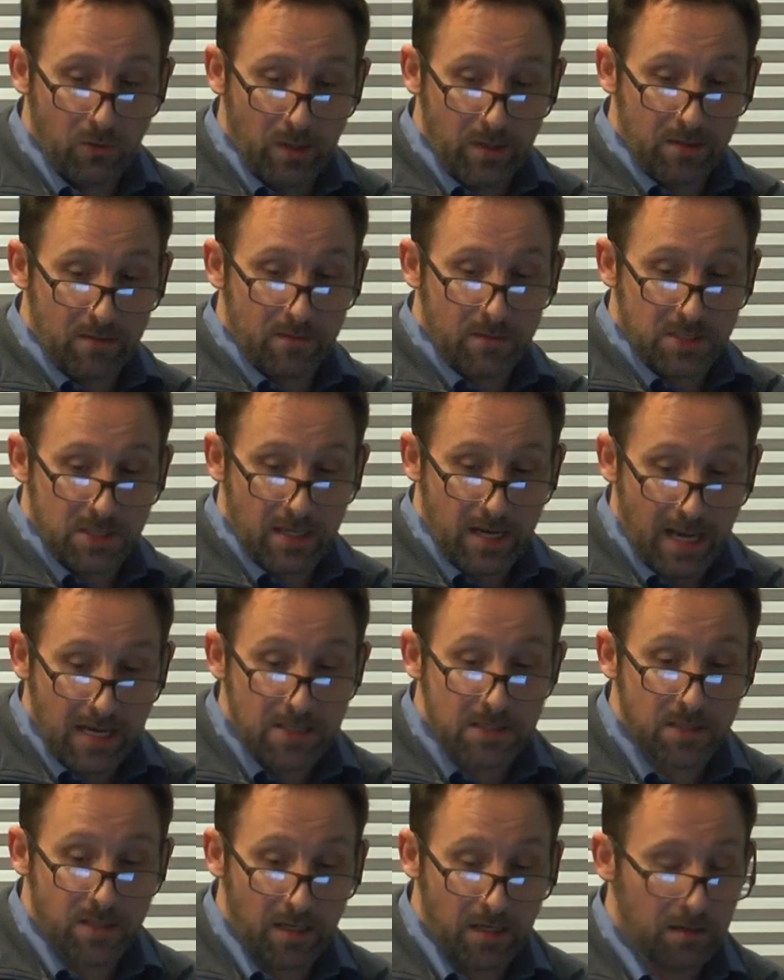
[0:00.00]
with
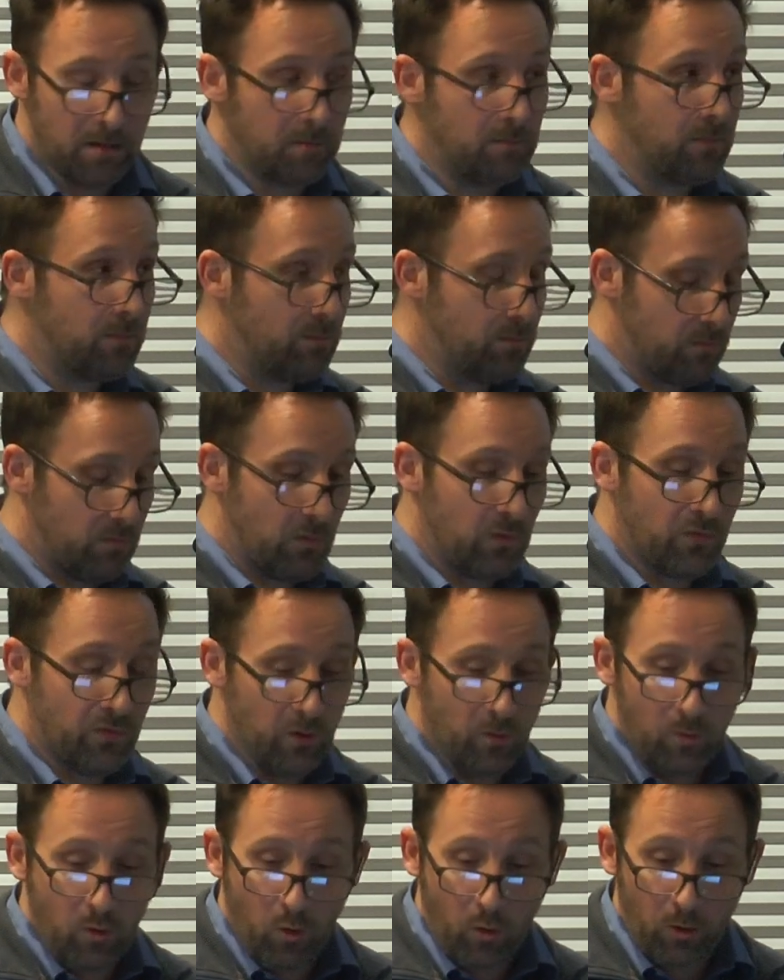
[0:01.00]
Cineaste, a
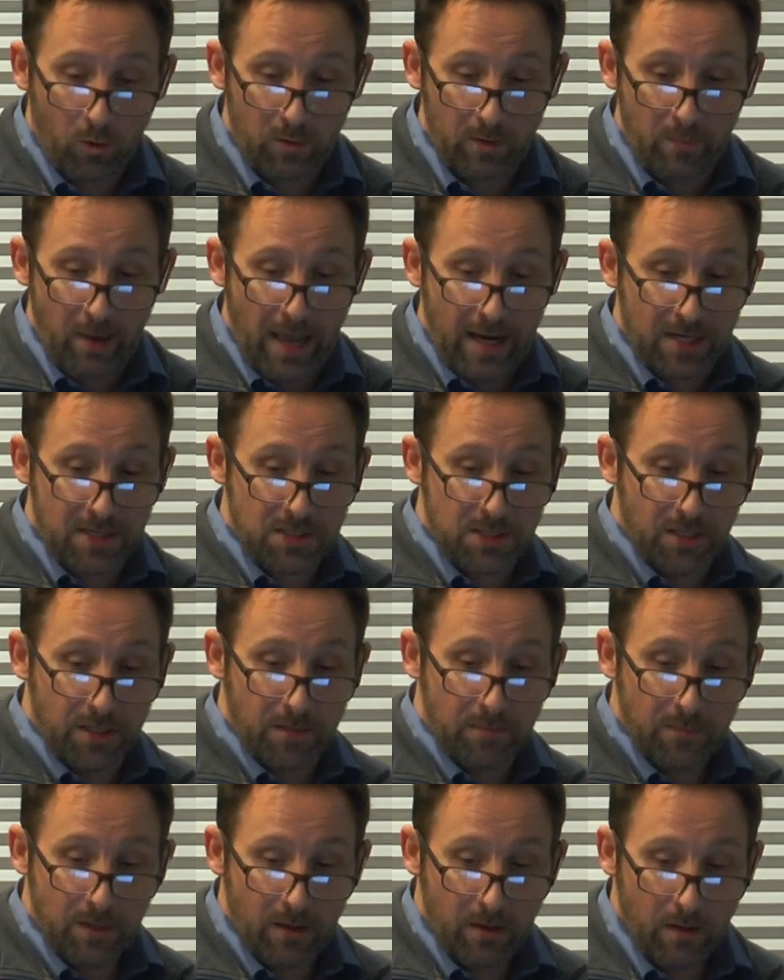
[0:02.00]
film quarterly magazine,